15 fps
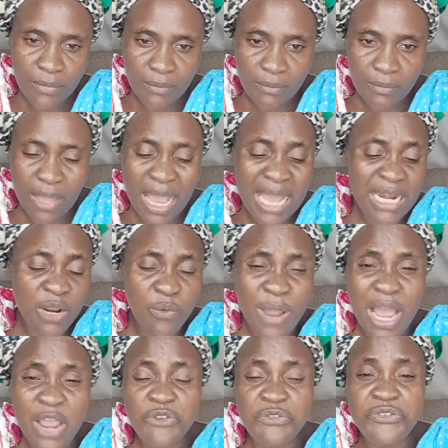Anywhere
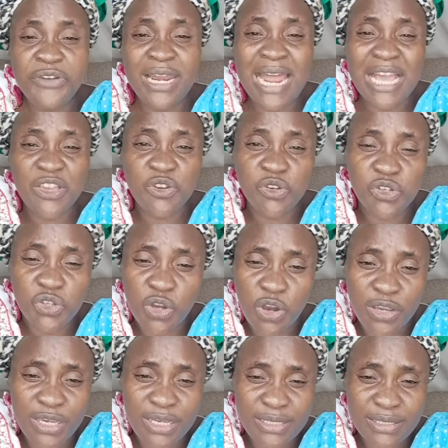you feel like you sow
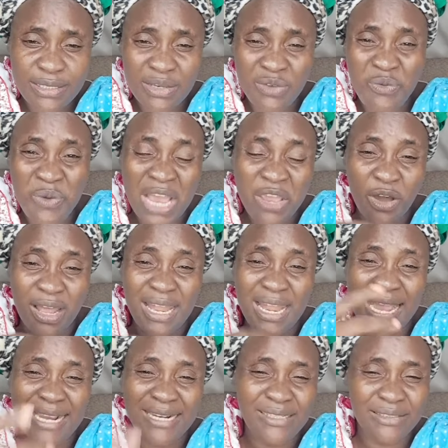it, where you are led.